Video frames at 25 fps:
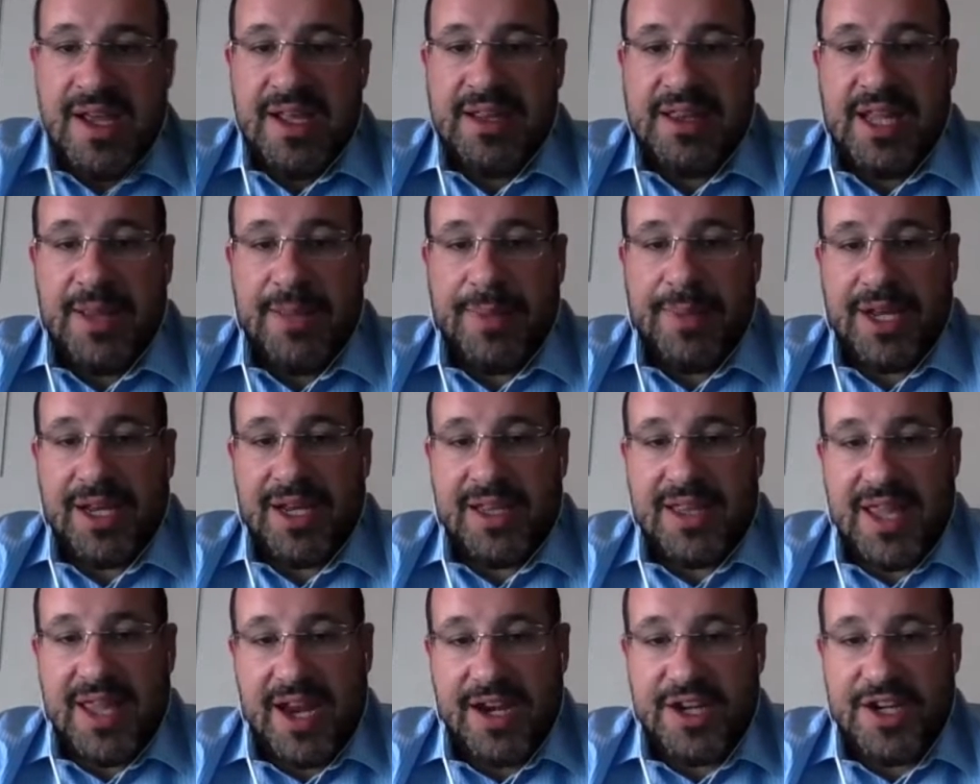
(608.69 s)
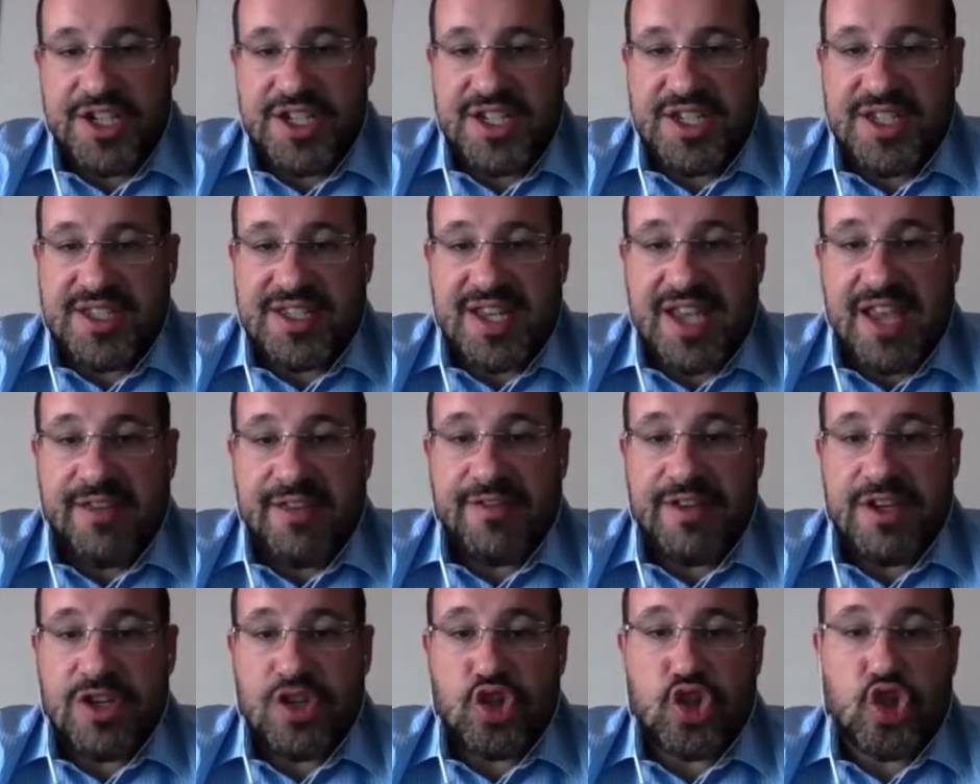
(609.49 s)
Typically, the energy
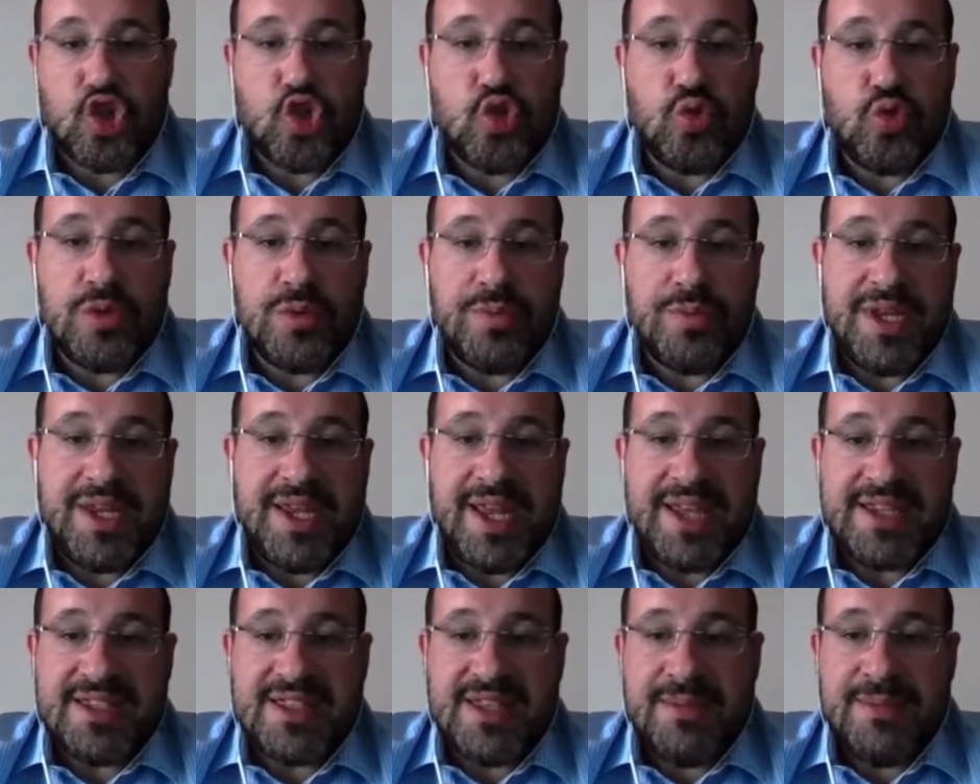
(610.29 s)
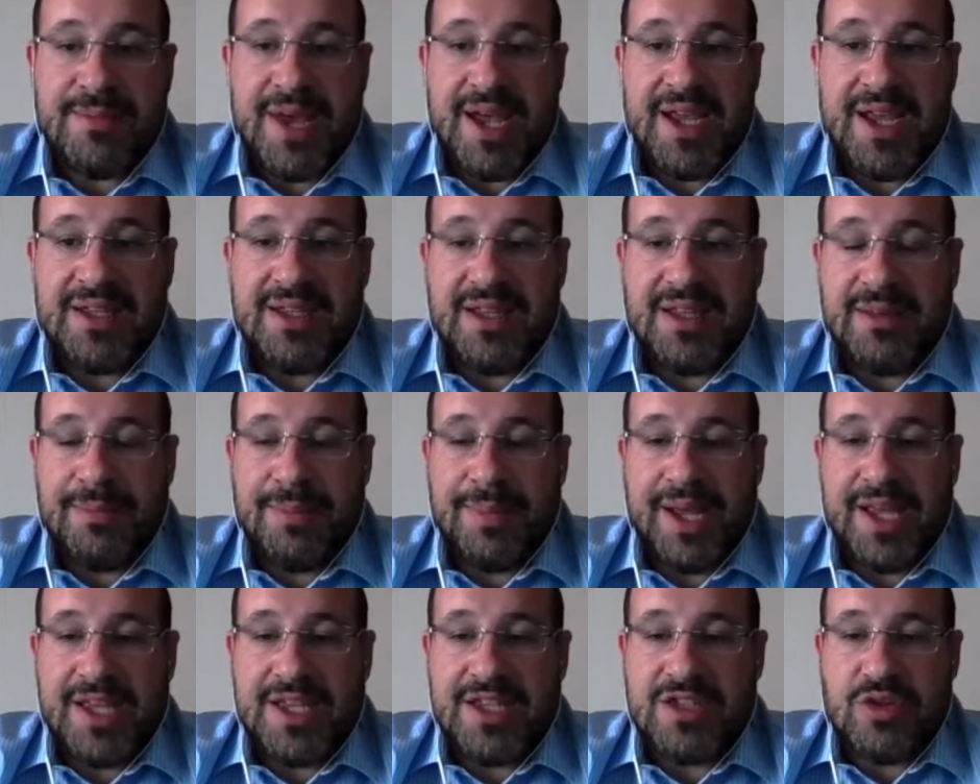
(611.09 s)
savings should be estimated
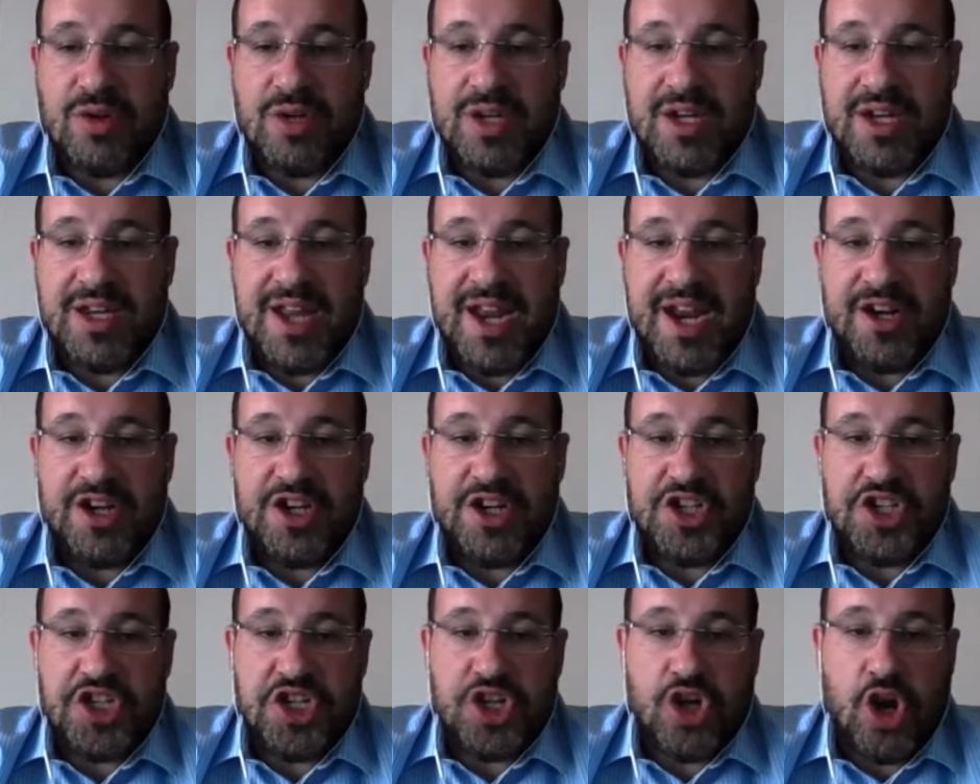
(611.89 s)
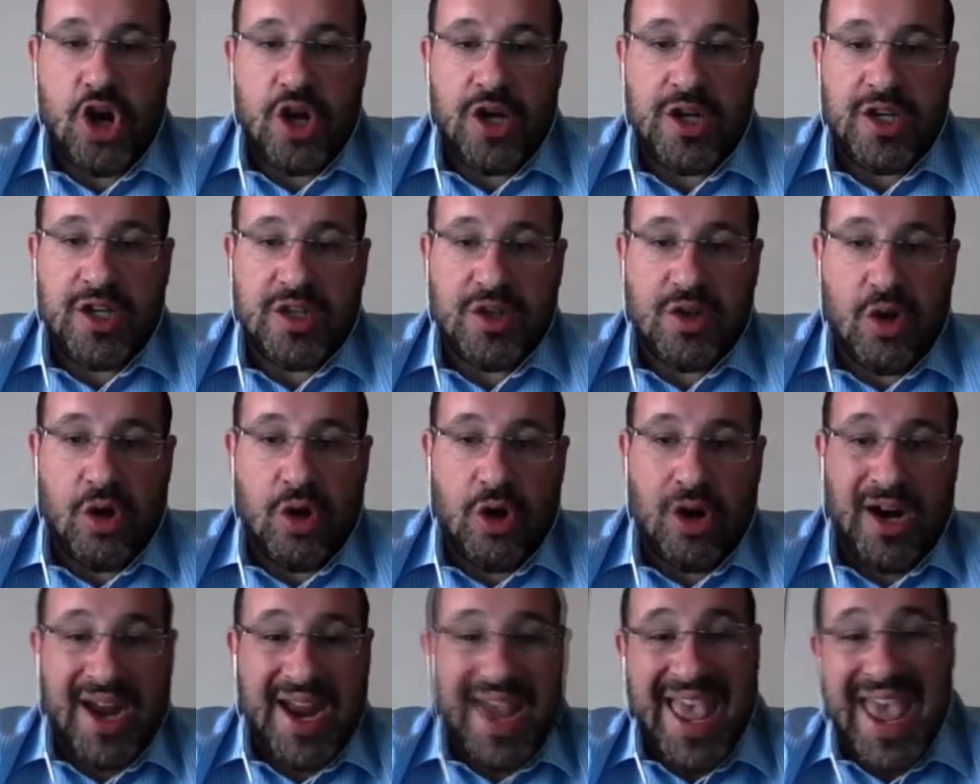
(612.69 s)
based on an energy audit
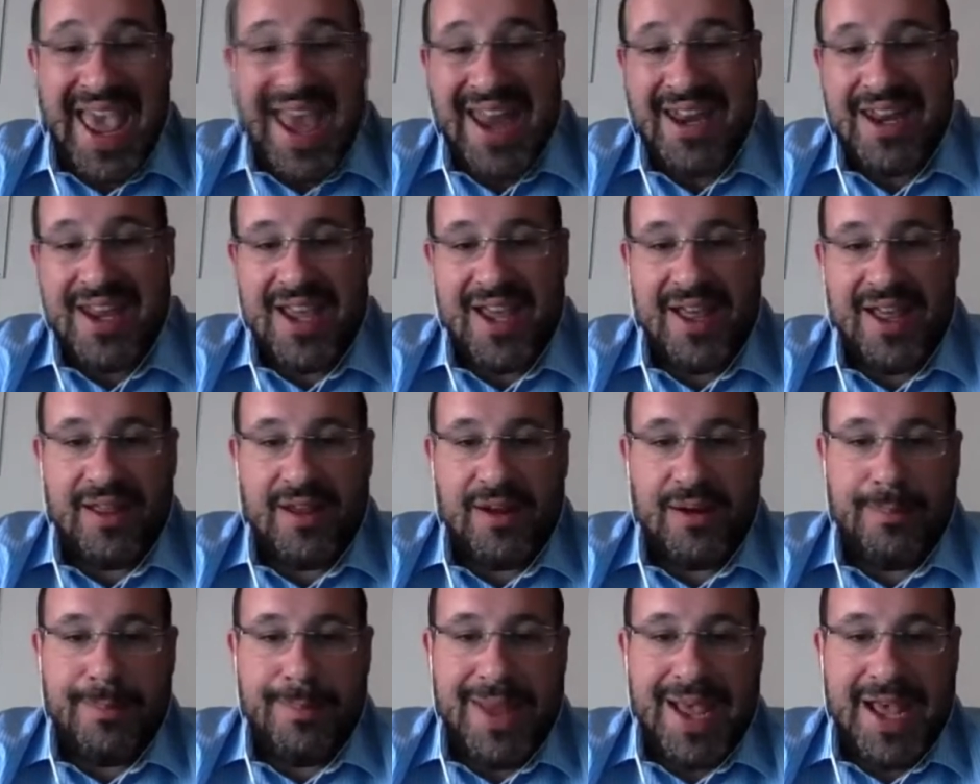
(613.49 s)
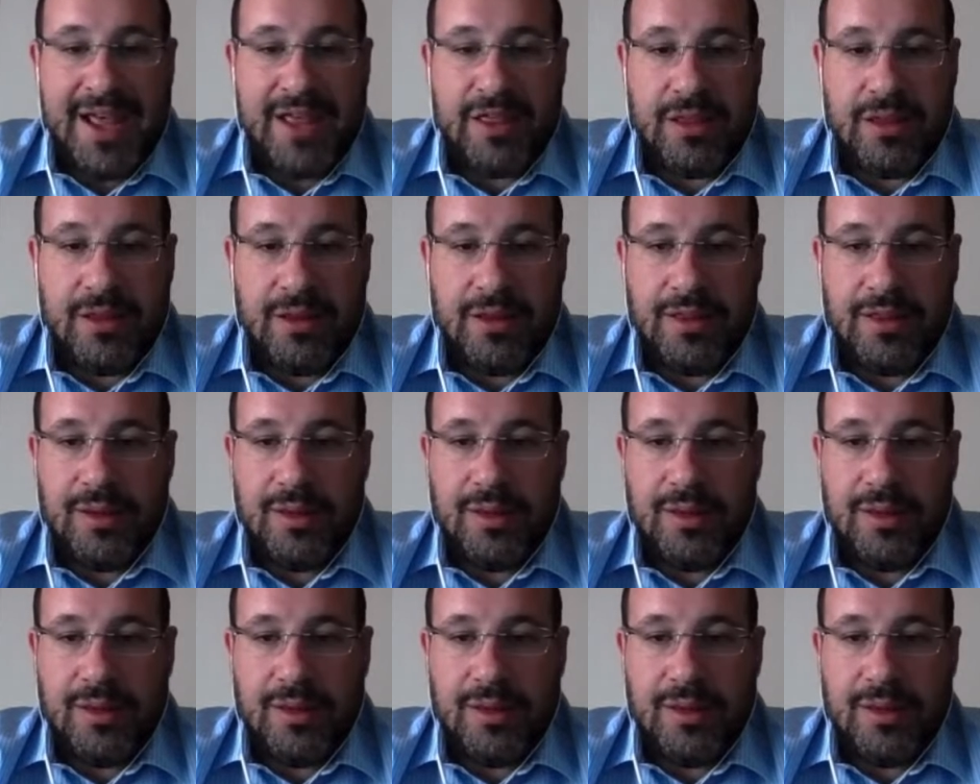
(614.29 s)
or any other method